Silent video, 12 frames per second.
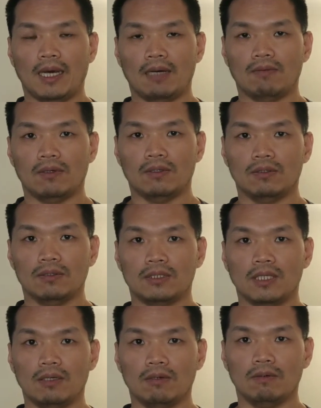I will
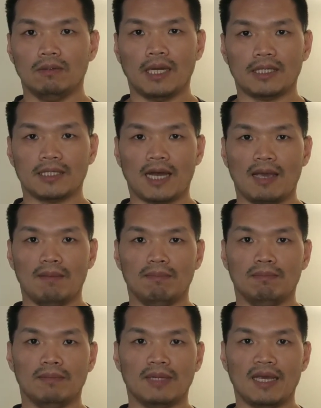see you next
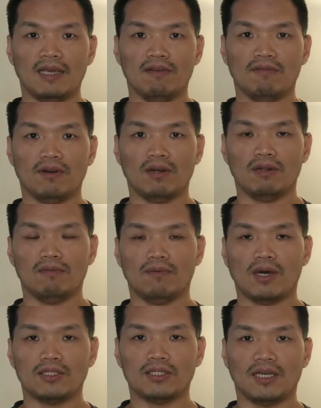time. Thank you for
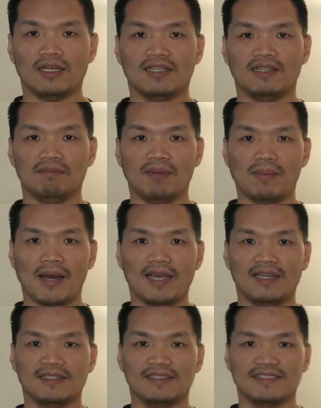watching. Bye bye.